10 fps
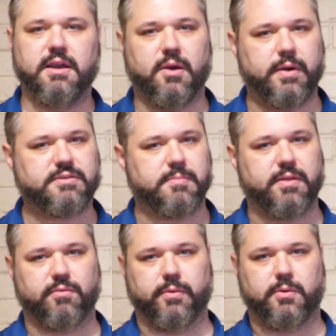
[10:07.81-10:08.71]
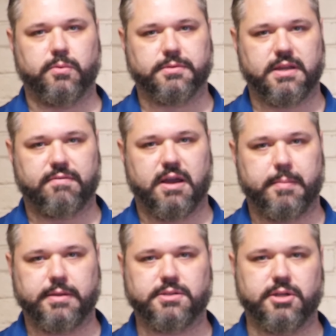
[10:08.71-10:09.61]
and we have some other really cool stuff
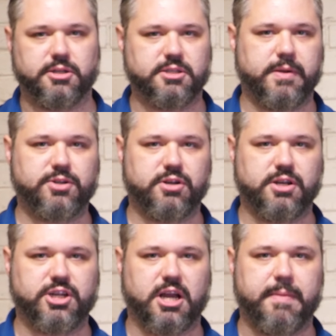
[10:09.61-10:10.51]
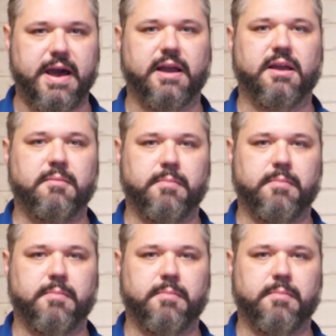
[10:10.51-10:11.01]
coming, so just make sure to check back.